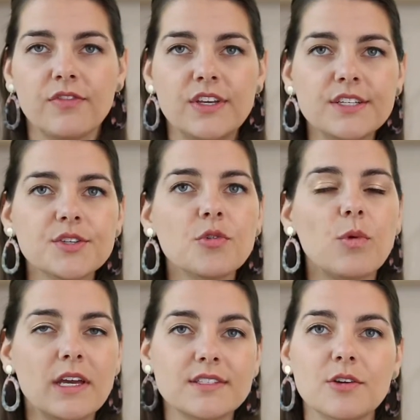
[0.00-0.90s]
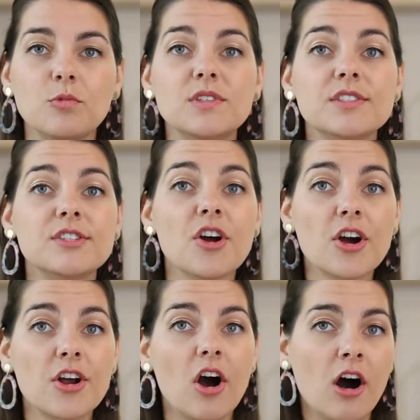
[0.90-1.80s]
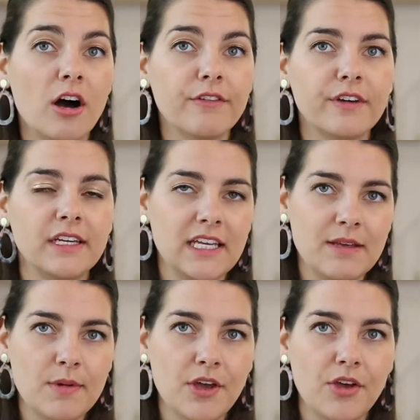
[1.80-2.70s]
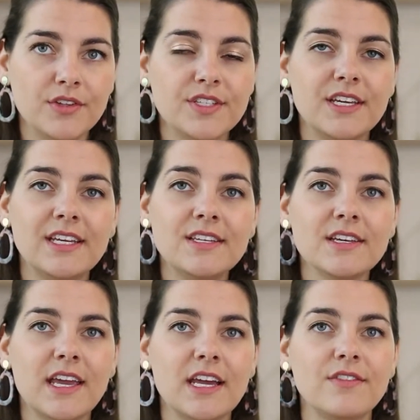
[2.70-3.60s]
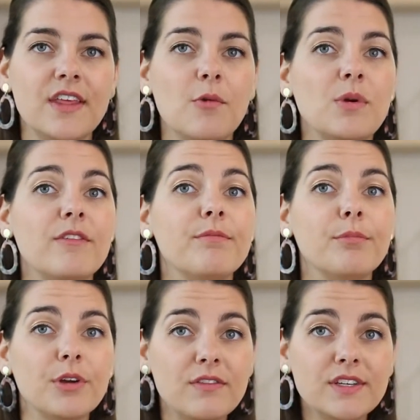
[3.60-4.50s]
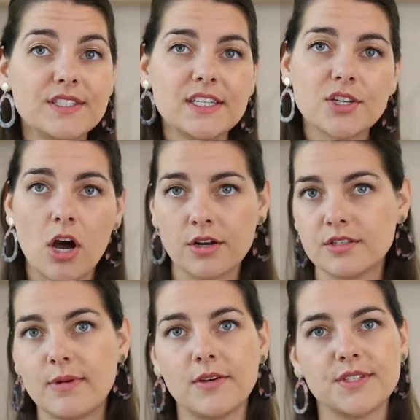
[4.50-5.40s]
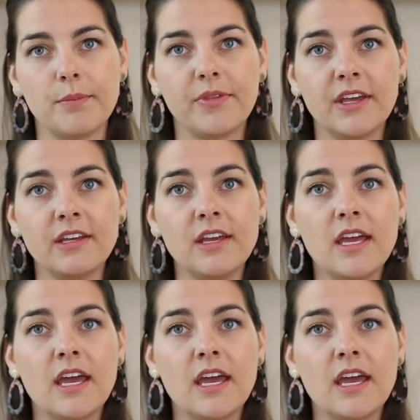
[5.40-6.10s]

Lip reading: these are ways that we start off an email to indicate that we've previously talked about something